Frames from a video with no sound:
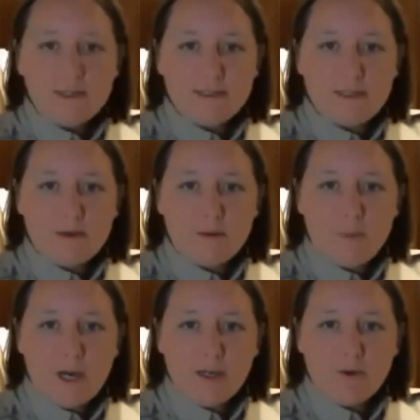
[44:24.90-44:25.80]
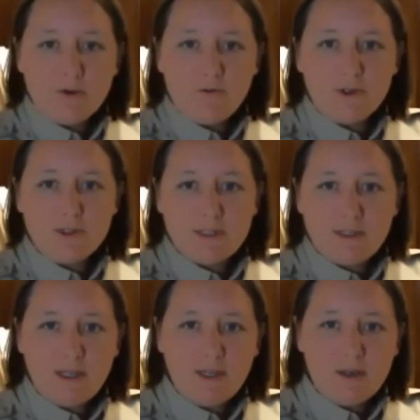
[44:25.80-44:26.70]
the
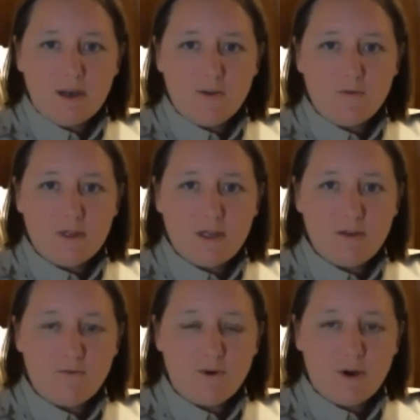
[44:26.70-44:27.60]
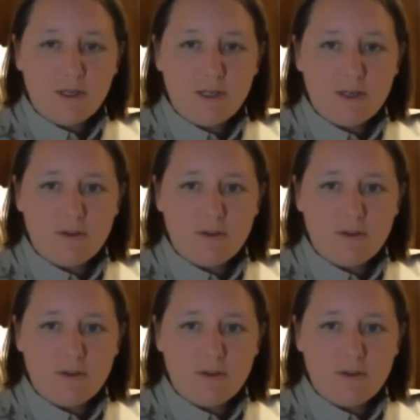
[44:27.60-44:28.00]
biodiversity of the fauna and